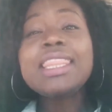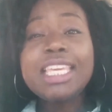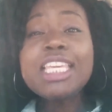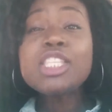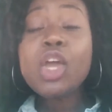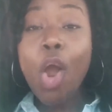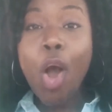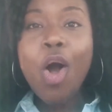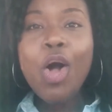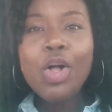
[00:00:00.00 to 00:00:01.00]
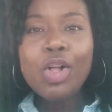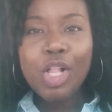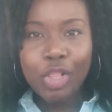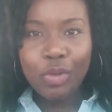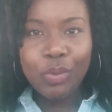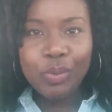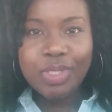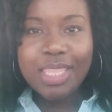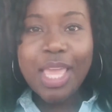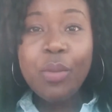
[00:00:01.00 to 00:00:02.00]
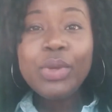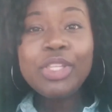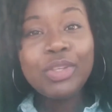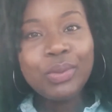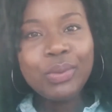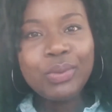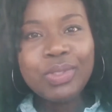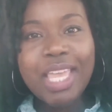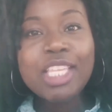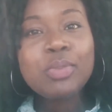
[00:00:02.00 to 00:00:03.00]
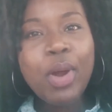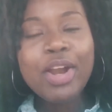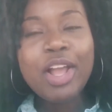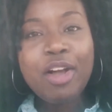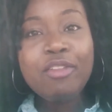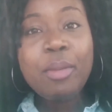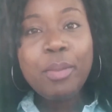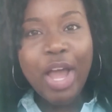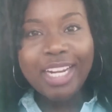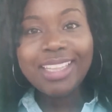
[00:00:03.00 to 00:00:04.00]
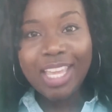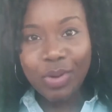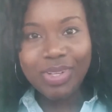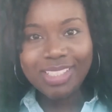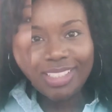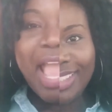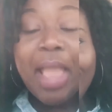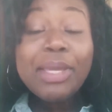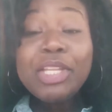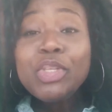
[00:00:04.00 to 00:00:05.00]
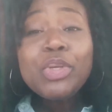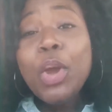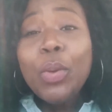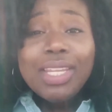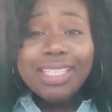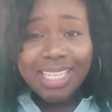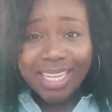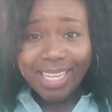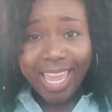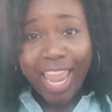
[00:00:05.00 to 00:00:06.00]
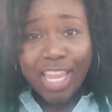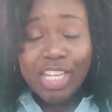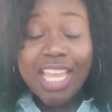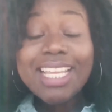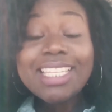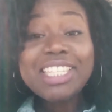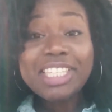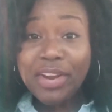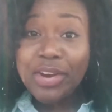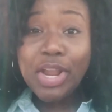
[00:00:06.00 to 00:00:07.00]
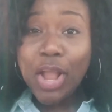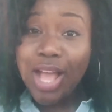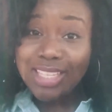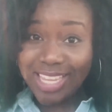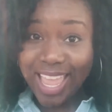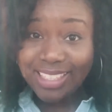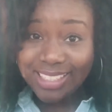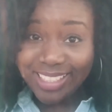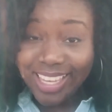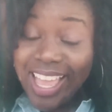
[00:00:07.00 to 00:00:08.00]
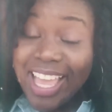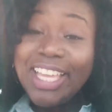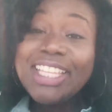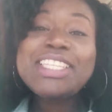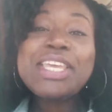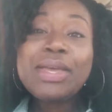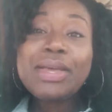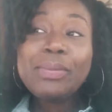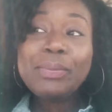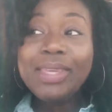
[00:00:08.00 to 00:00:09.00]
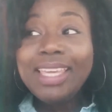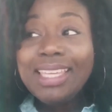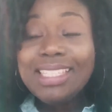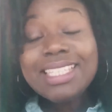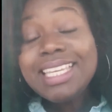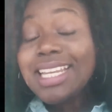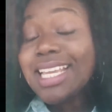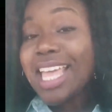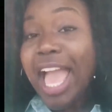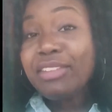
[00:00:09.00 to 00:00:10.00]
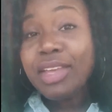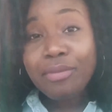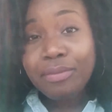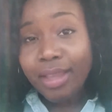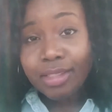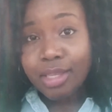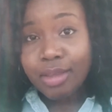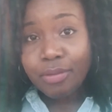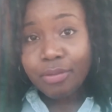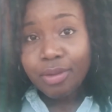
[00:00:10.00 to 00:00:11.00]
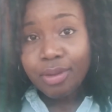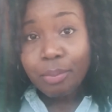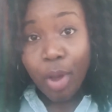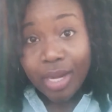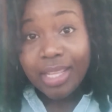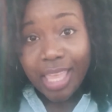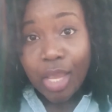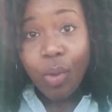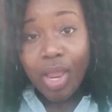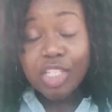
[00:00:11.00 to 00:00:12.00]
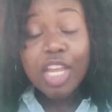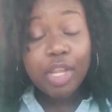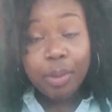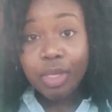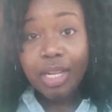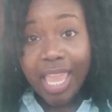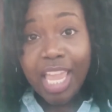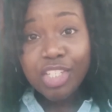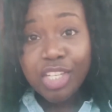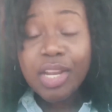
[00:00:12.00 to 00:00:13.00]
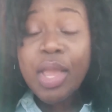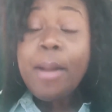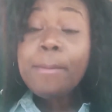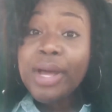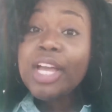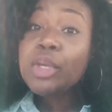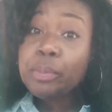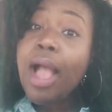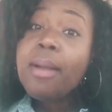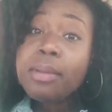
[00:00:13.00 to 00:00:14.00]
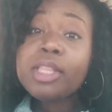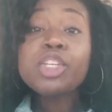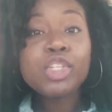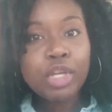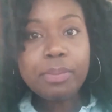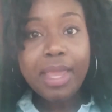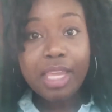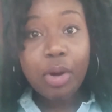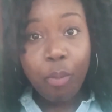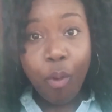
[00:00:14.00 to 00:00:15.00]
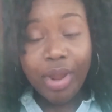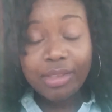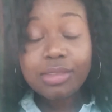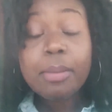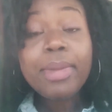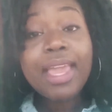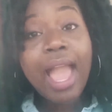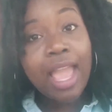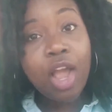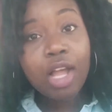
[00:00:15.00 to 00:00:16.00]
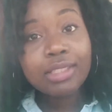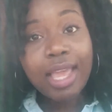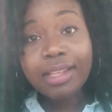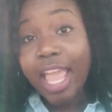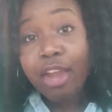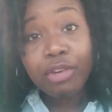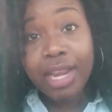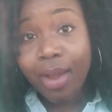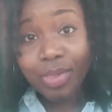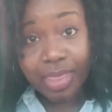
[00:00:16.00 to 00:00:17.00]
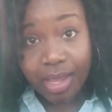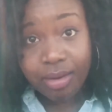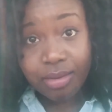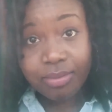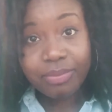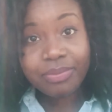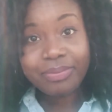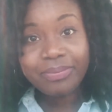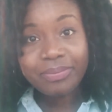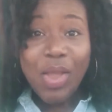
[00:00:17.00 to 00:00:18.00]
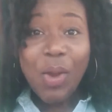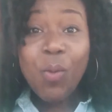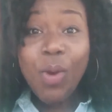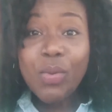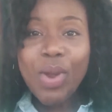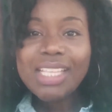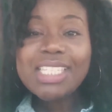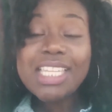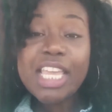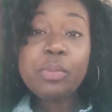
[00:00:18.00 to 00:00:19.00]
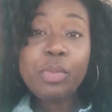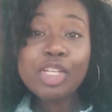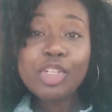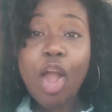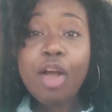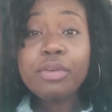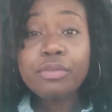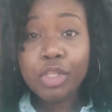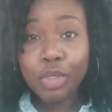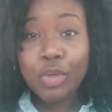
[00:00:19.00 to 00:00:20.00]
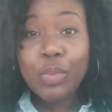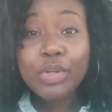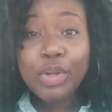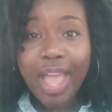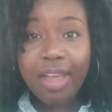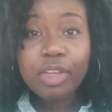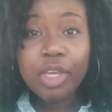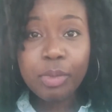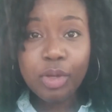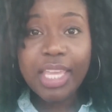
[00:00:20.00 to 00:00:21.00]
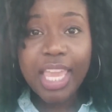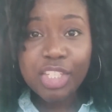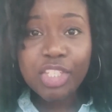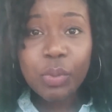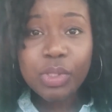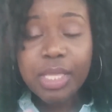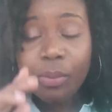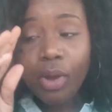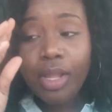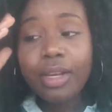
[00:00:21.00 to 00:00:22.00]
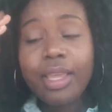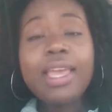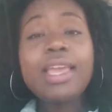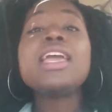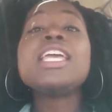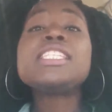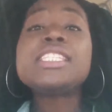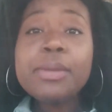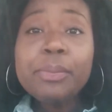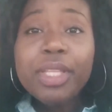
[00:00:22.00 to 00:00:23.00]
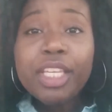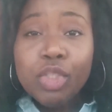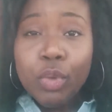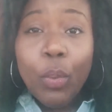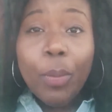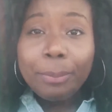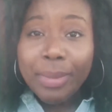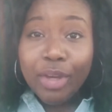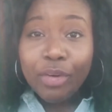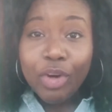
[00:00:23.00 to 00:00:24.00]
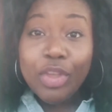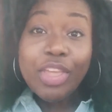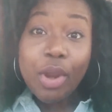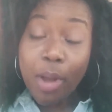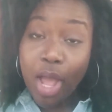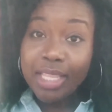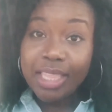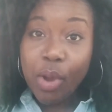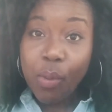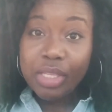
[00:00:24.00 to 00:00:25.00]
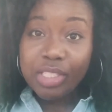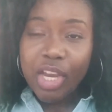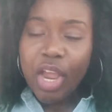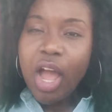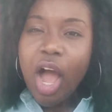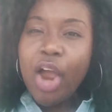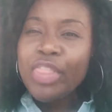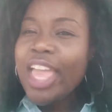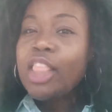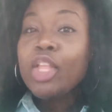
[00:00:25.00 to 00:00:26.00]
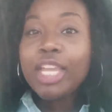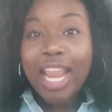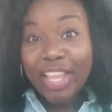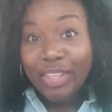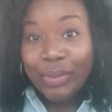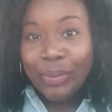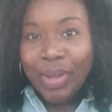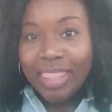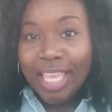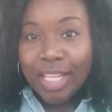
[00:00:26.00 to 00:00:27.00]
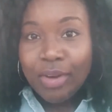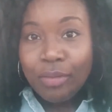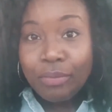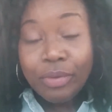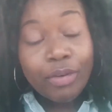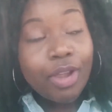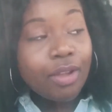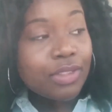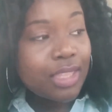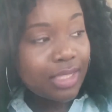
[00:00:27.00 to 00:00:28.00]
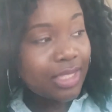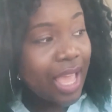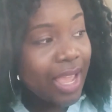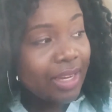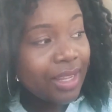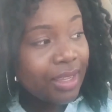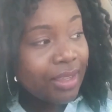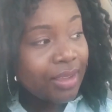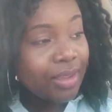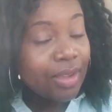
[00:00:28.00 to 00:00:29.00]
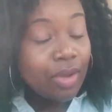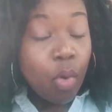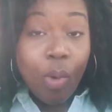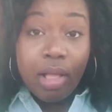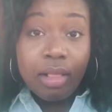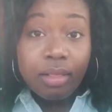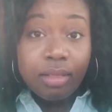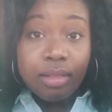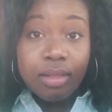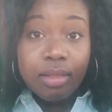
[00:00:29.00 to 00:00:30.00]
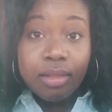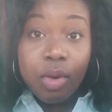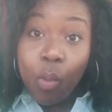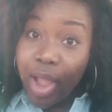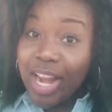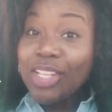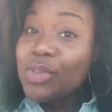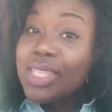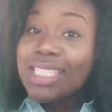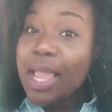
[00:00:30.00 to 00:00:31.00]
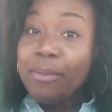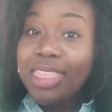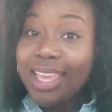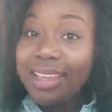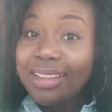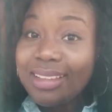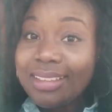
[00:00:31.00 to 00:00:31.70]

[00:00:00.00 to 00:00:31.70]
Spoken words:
These are all clues that we use as part of body language. I mean, you don't need to engage in a staring contest to be seen as having effective body language and communication, but you probably should make it a point to make eye contact every now and then. One way to take the pressure off of you when you're having communication with someone is simply to mirror their body language. Are they looking at you and then veering off to the side? Well, why not do the same thing?